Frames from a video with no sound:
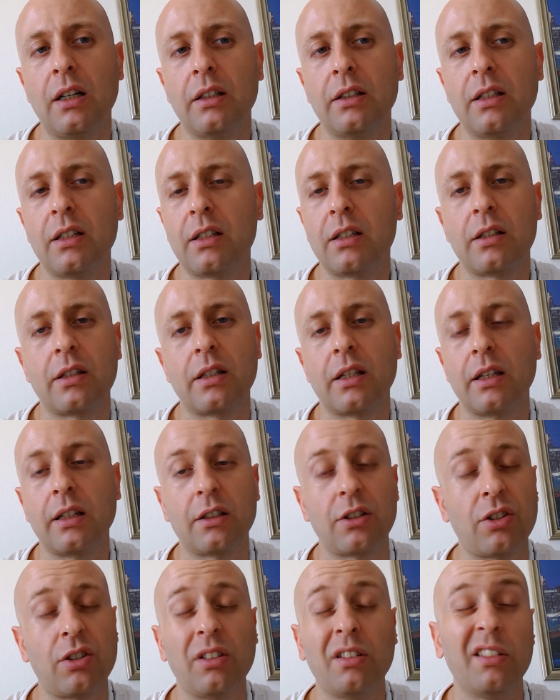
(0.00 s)
this is
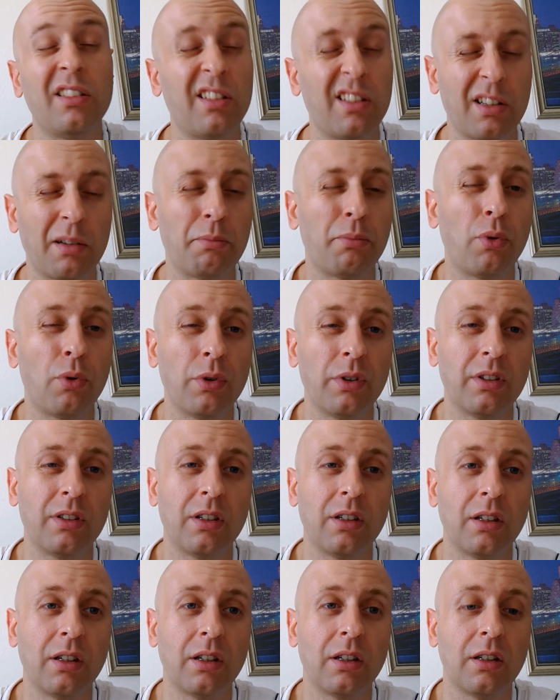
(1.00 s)
actually a
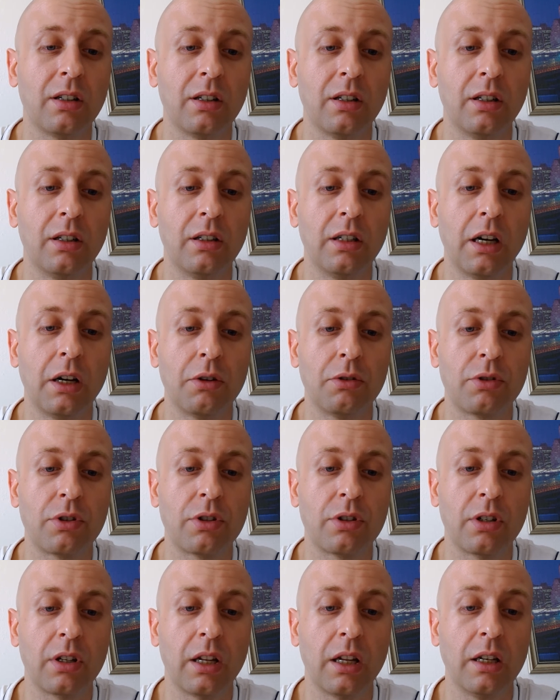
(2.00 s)
disappointing
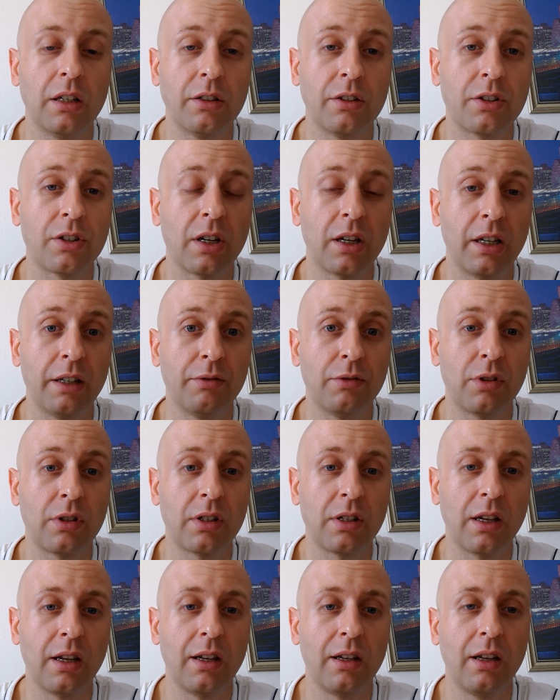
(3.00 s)
launch, I would
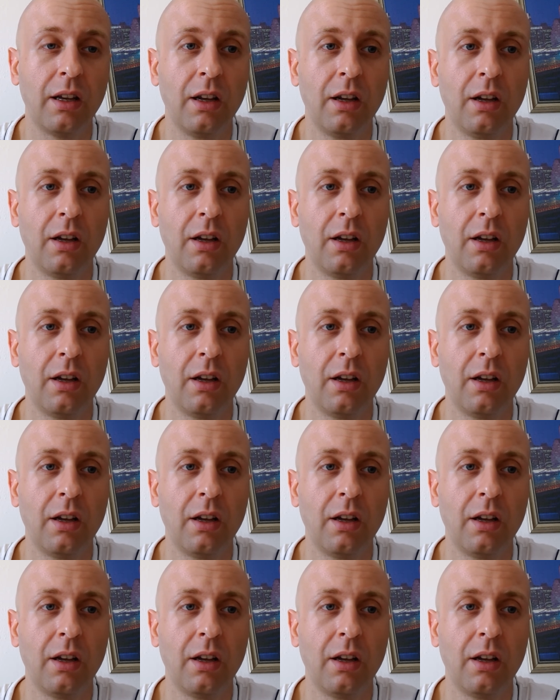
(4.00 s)
say.